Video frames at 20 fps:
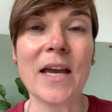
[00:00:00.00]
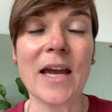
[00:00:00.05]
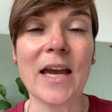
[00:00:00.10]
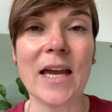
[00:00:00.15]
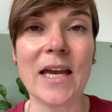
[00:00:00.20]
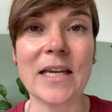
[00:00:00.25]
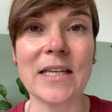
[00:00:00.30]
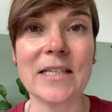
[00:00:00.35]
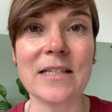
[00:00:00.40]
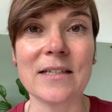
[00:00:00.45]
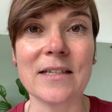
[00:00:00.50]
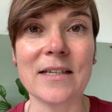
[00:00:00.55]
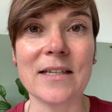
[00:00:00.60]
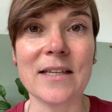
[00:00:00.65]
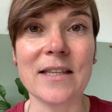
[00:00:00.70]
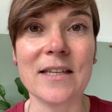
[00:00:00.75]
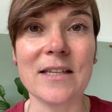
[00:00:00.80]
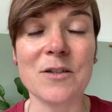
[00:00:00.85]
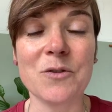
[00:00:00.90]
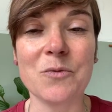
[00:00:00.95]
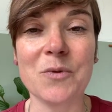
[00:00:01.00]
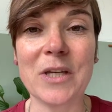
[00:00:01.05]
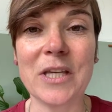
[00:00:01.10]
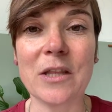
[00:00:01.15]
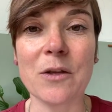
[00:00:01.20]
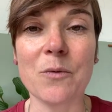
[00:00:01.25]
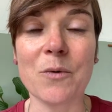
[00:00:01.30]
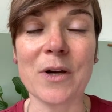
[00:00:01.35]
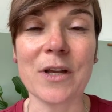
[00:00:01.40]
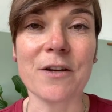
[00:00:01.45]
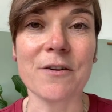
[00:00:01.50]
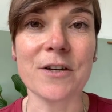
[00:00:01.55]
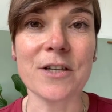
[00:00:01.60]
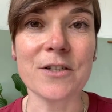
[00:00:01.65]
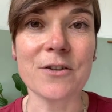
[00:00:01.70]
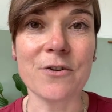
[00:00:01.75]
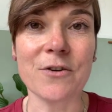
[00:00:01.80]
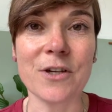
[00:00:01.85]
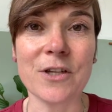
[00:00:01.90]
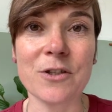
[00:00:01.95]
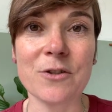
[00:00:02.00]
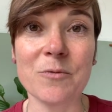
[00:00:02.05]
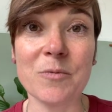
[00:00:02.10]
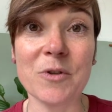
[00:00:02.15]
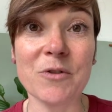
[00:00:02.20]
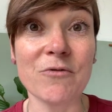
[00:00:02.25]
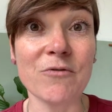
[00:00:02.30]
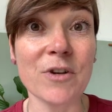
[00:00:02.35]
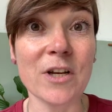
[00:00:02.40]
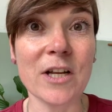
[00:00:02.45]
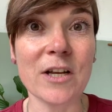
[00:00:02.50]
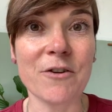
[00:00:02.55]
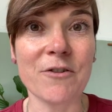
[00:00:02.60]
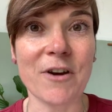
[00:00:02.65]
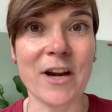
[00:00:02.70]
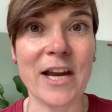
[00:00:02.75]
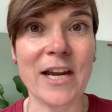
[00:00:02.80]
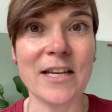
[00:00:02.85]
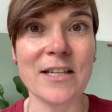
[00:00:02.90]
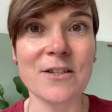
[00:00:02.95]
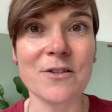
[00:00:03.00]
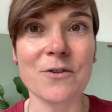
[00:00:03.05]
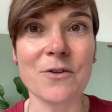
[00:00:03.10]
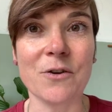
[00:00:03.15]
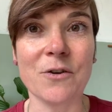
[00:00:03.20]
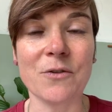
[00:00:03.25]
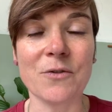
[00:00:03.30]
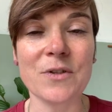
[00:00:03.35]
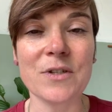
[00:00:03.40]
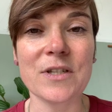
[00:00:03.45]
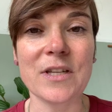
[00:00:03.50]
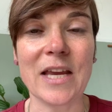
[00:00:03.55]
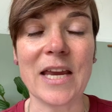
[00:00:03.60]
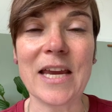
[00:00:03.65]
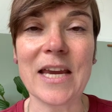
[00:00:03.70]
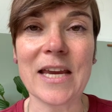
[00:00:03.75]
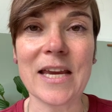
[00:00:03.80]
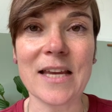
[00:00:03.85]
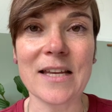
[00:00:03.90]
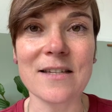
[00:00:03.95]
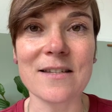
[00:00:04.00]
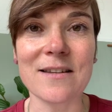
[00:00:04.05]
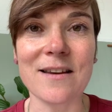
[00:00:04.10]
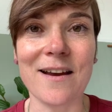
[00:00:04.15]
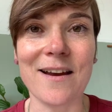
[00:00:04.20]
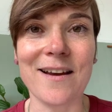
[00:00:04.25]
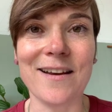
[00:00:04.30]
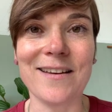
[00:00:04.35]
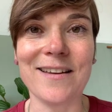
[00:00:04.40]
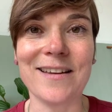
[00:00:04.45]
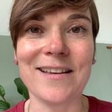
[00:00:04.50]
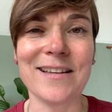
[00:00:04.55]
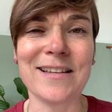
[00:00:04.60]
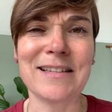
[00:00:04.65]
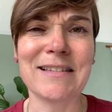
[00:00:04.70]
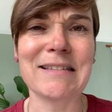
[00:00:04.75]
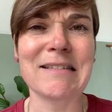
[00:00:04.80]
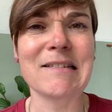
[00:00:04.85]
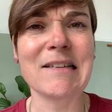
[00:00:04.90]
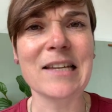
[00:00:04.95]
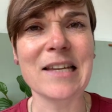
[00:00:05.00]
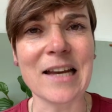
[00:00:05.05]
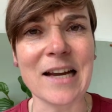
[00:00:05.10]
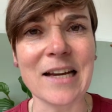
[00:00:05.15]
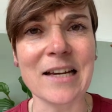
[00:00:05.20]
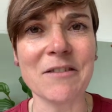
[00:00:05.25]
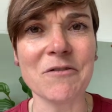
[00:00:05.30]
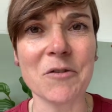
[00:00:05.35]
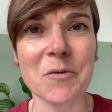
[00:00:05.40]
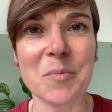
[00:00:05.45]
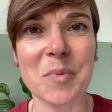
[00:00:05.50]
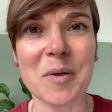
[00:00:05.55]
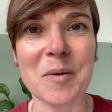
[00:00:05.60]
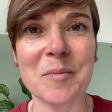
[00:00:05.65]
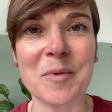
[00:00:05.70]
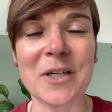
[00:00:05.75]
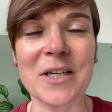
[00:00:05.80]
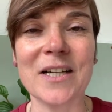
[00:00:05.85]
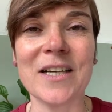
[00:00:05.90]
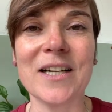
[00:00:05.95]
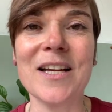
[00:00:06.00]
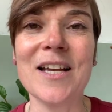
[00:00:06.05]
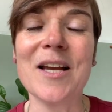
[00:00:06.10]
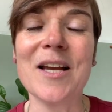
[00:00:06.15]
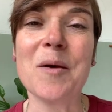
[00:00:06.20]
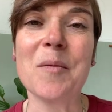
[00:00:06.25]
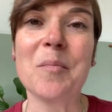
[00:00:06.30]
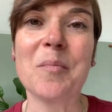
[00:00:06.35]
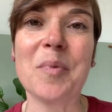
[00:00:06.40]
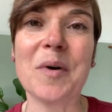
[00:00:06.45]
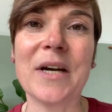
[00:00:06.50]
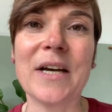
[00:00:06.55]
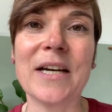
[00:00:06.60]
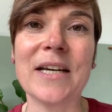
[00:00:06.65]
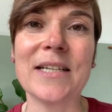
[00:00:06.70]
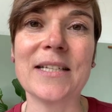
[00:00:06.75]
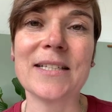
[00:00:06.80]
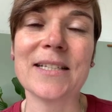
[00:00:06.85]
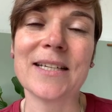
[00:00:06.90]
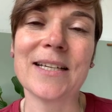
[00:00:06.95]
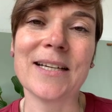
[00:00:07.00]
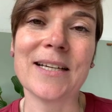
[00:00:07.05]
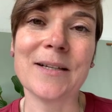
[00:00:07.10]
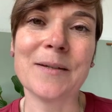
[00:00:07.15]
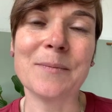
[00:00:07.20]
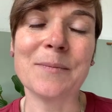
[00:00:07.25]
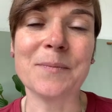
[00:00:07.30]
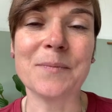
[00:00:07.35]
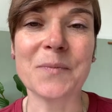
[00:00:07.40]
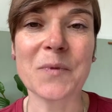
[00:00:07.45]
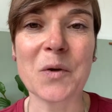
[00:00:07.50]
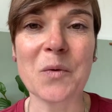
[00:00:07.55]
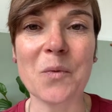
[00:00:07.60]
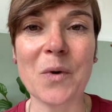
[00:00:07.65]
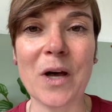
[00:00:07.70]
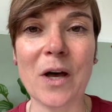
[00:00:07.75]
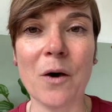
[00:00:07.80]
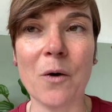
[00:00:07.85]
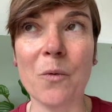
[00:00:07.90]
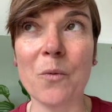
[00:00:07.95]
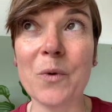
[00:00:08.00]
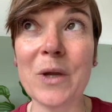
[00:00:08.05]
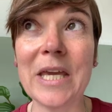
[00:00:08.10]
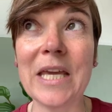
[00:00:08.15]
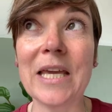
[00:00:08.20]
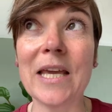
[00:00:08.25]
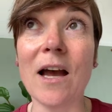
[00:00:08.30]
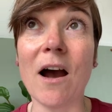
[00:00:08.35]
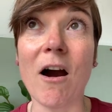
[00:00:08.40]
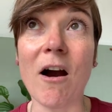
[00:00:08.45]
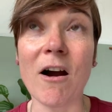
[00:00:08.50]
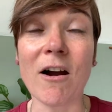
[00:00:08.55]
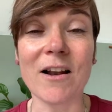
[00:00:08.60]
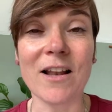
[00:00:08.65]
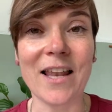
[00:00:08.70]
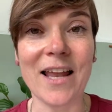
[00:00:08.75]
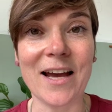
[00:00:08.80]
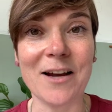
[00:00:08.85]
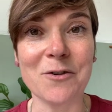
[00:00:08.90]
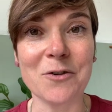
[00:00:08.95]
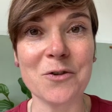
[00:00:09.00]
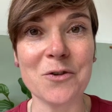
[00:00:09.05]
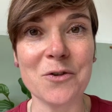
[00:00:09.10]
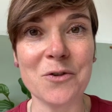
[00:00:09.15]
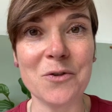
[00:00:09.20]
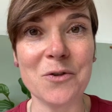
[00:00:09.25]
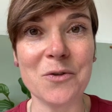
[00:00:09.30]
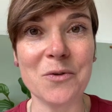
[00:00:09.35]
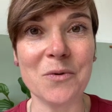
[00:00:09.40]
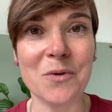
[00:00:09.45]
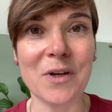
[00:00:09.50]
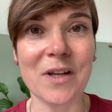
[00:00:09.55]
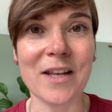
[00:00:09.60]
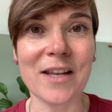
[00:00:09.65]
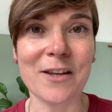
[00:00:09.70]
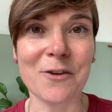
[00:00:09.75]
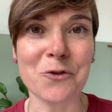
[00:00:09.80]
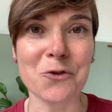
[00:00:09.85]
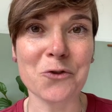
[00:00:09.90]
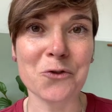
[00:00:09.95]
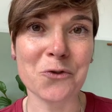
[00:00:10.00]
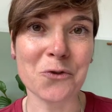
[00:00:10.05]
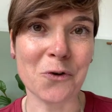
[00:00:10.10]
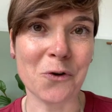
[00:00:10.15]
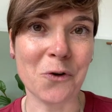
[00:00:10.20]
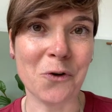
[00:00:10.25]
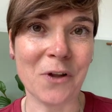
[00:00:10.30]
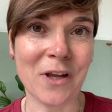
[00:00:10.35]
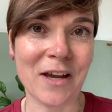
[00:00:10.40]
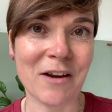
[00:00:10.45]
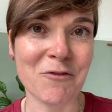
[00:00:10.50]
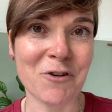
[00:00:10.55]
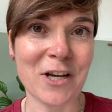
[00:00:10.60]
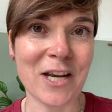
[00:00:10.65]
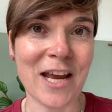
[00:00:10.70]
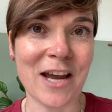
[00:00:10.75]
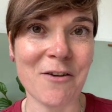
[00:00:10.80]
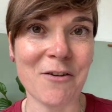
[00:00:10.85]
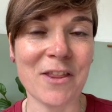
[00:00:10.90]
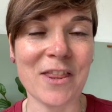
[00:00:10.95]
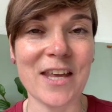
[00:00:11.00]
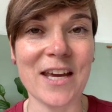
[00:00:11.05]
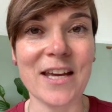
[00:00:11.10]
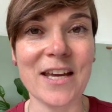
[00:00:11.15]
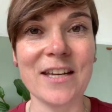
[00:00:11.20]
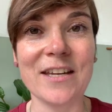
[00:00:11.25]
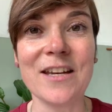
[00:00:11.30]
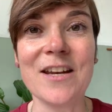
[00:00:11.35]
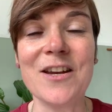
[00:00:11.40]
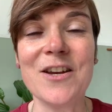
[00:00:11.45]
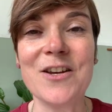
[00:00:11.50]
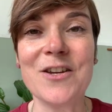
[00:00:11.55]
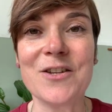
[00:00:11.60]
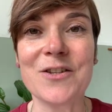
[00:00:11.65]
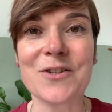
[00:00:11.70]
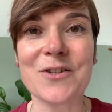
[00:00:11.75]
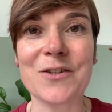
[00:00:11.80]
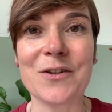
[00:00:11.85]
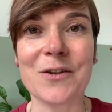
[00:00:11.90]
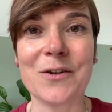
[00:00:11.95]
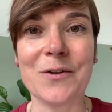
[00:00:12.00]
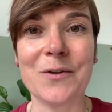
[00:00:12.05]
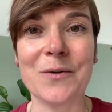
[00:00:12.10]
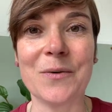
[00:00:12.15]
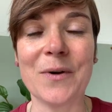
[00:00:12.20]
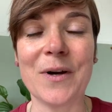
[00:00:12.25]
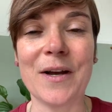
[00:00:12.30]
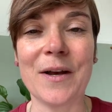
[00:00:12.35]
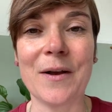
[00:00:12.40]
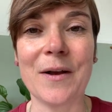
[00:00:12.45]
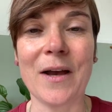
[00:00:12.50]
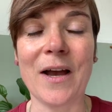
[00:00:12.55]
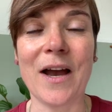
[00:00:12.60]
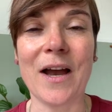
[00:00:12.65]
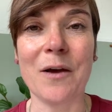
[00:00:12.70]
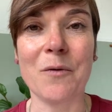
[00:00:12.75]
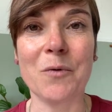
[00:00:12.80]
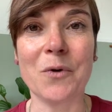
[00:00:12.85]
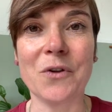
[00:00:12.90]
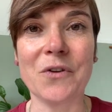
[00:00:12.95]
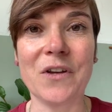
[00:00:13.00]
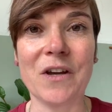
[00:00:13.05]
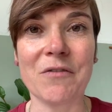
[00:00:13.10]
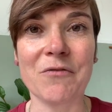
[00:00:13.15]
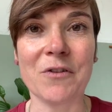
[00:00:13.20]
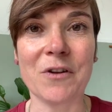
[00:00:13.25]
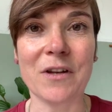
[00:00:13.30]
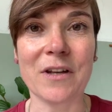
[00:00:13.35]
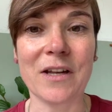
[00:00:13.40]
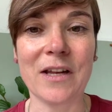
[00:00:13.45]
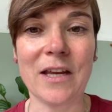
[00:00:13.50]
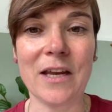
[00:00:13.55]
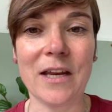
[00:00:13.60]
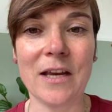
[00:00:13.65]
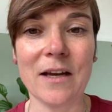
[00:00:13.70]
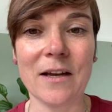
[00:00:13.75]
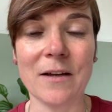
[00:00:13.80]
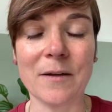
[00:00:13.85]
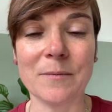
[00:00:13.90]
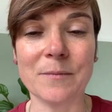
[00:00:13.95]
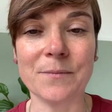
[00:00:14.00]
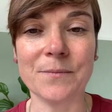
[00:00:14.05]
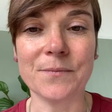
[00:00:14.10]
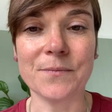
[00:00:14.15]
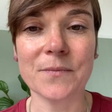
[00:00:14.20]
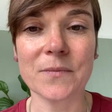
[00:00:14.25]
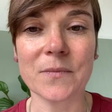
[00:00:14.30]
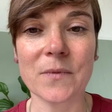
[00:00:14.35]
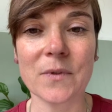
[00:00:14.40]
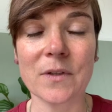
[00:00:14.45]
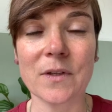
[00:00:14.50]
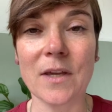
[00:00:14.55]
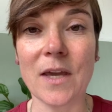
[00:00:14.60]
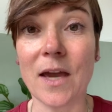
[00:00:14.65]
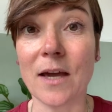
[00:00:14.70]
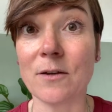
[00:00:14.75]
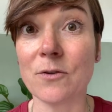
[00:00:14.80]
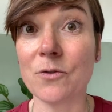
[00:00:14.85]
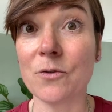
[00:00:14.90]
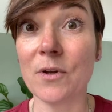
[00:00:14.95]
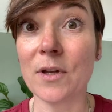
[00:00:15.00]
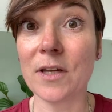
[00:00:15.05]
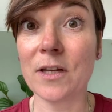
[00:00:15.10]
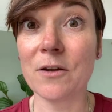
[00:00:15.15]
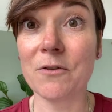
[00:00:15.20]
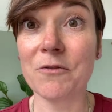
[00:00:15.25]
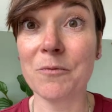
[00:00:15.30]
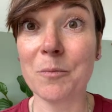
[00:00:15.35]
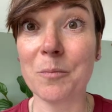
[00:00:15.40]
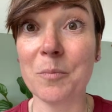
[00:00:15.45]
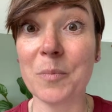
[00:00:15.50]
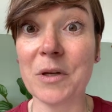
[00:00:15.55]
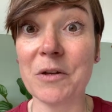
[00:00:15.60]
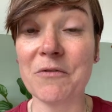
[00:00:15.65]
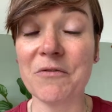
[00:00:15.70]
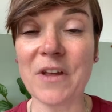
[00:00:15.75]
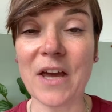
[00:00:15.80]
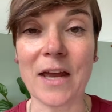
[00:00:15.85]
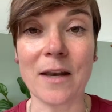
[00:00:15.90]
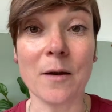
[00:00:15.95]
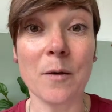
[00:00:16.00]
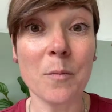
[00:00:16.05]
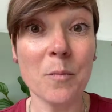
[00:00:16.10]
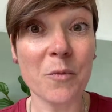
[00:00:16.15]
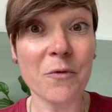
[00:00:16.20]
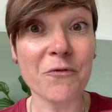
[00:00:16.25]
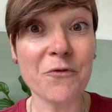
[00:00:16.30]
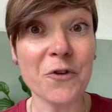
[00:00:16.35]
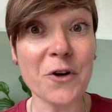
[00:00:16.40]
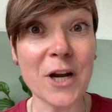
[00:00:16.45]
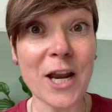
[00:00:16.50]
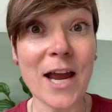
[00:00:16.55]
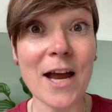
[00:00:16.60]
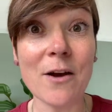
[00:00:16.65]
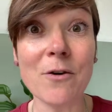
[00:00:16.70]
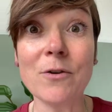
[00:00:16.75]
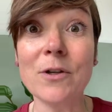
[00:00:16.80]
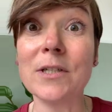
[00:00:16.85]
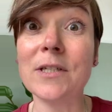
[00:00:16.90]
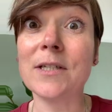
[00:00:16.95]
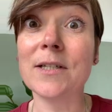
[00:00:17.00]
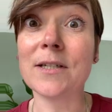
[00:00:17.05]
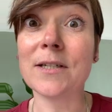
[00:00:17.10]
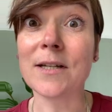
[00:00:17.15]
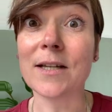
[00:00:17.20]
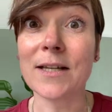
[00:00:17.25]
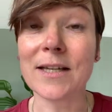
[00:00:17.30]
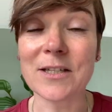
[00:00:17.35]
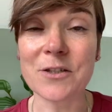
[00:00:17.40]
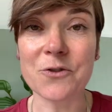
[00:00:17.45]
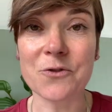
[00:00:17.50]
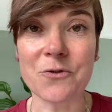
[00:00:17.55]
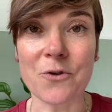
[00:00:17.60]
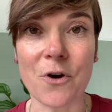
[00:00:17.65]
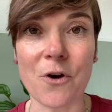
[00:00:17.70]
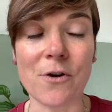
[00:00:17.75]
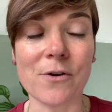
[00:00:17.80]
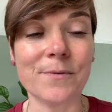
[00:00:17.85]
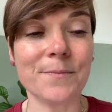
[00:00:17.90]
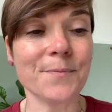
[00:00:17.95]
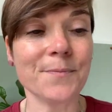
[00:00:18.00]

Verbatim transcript: And uh, this week the weather is going to be really great. So staying inside is kind of a bummer, but um, well, we are allowed to do a little stroll every now and then. So uh, I will definitely, um, yeah, do a little bit of that. But for now, let's draw.